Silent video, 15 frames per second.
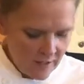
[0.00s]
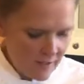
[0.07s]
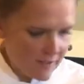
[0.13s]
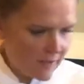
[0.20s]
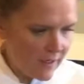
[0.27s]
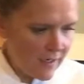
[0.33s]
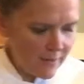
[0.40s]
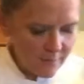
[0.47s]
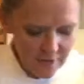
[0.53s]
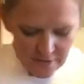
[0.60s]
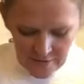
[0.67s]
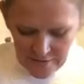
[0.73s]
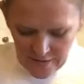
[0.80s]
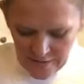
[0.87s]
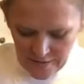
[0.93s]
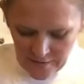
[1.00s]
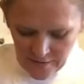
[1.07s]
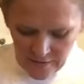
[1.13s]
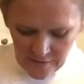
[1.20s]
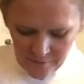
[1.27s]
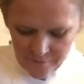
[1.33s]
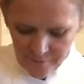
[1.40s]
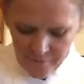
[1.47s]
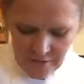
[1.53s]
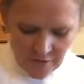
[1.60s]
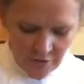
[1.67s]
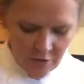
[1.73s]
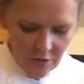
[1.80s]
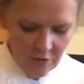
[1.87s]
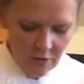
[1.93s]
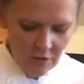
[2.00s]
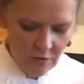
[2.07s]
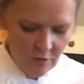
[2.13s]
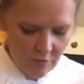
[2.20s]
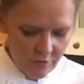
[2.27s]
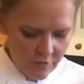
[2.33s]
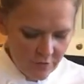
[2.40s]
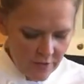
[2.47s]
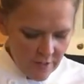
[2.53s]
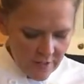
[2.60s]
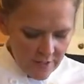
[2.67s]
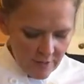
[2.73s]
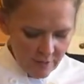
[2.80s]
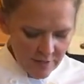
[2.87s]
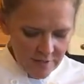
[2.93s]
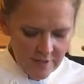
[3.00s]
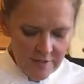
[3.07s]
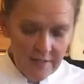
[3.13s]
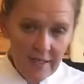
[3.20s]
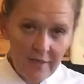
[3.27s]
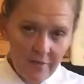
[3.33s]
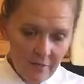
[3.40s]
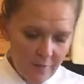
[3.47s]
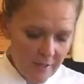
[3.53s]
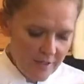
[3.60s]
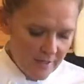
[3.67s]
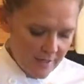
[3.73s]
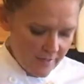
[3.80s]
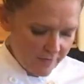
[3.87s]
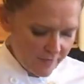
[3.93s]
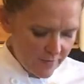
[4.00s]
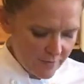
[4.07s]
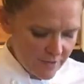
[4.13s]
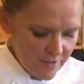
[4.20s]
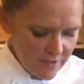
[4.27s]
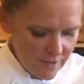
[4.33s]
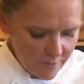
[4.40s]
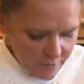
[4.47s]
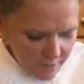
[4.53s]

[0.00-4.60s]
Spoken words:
And then I'm going to take each clove, and with the side of my knife, I'm just going to